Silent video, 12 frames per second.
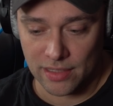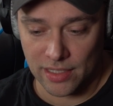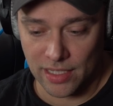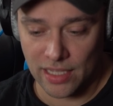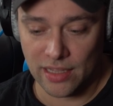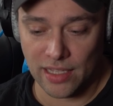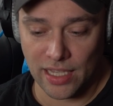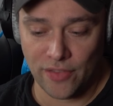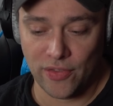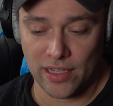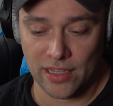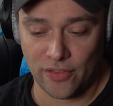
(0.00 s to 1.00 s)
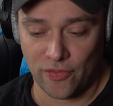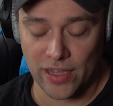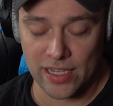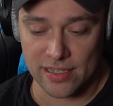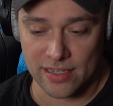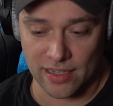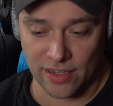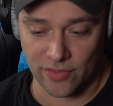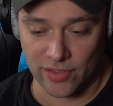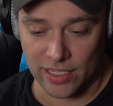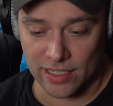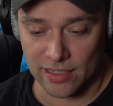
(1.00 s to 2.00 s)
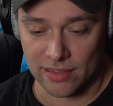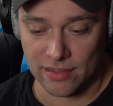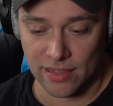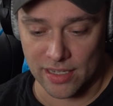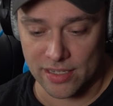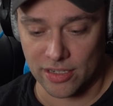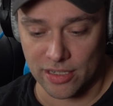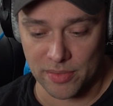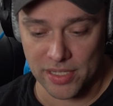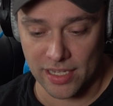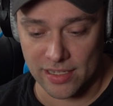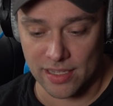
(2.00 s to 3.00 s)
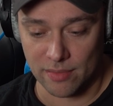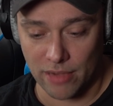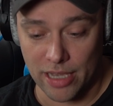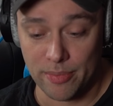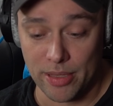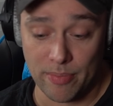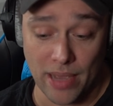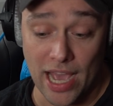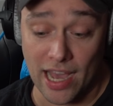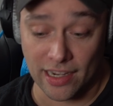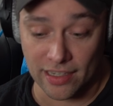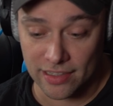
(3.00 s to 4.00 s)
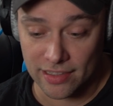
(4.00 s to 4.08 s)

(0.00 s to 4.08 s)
even in the face of like a circumstance that might be bad,